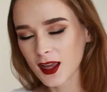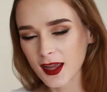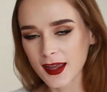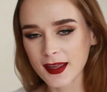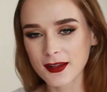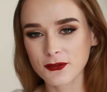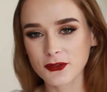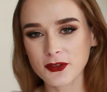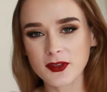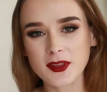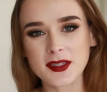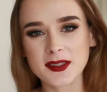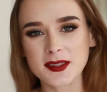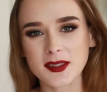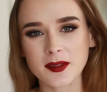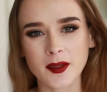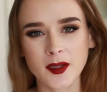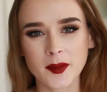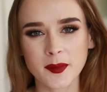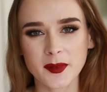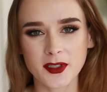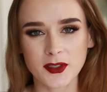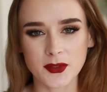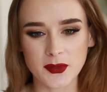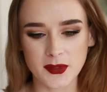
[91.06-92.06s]
And for this, I'm
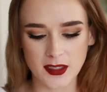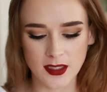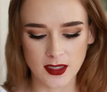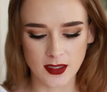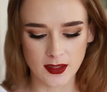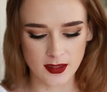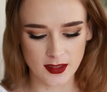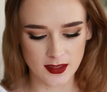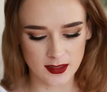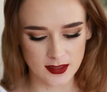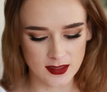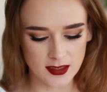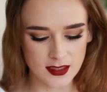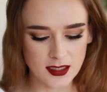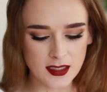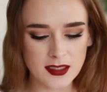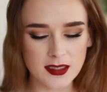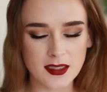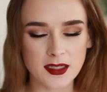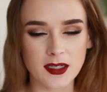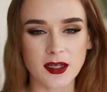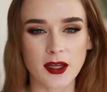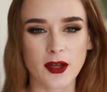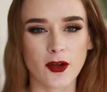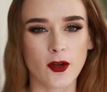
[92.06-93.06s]
gonna be using this
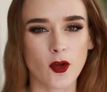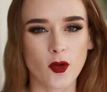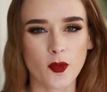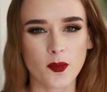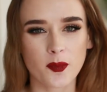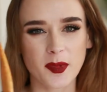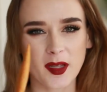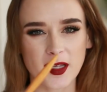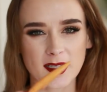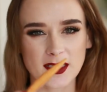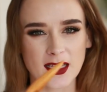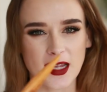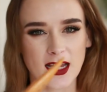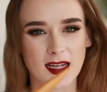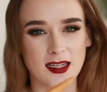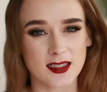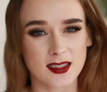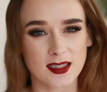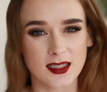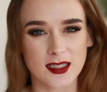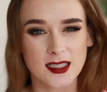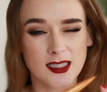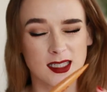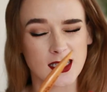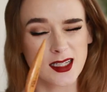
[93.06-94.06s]
teasing comb because it
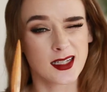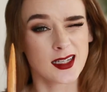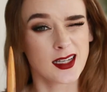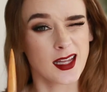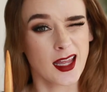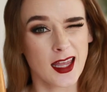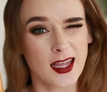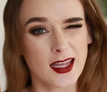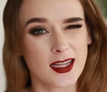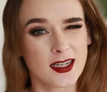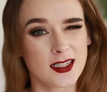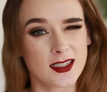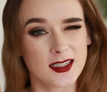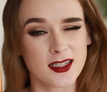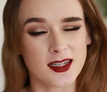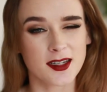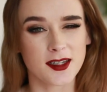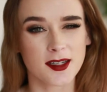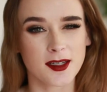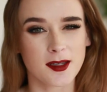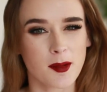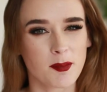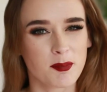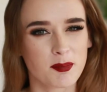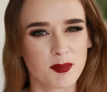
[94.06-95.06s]
has this handy
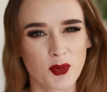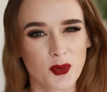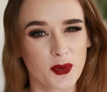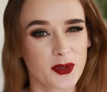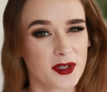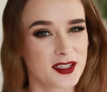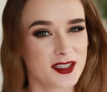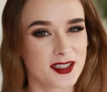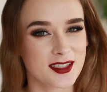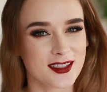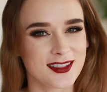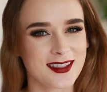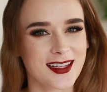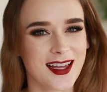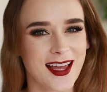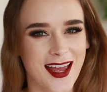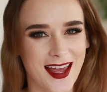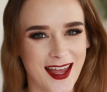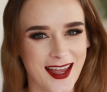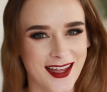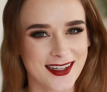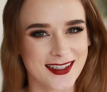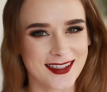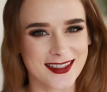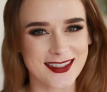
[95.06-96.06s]
dandy pointy
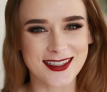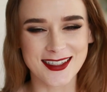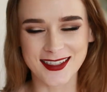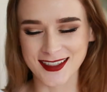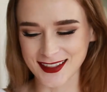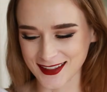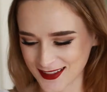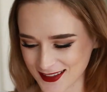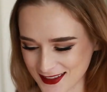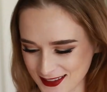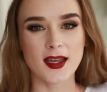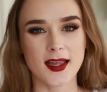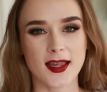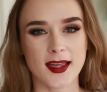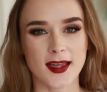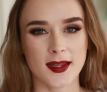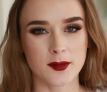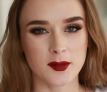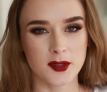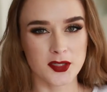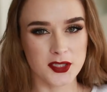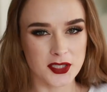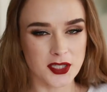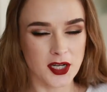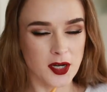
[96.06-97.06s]
end. And
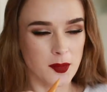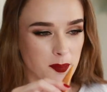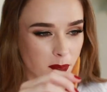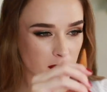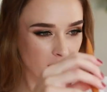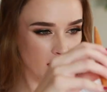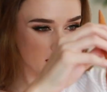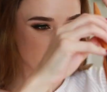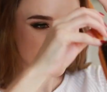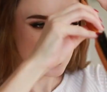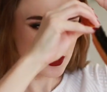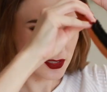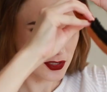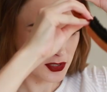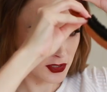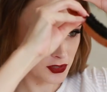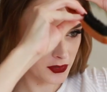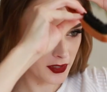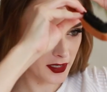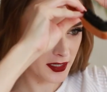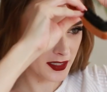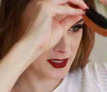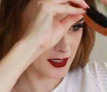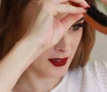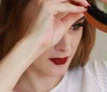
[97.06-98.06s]
I'm just gonna part
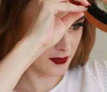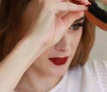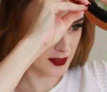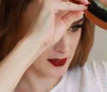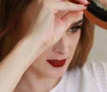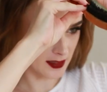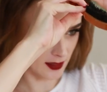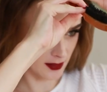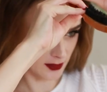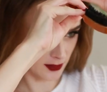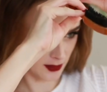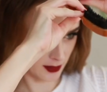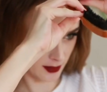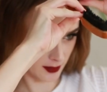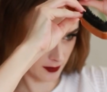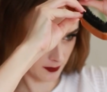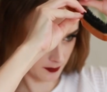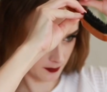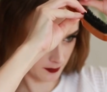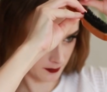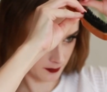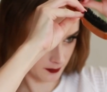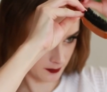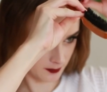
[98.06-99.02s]
straight down the center.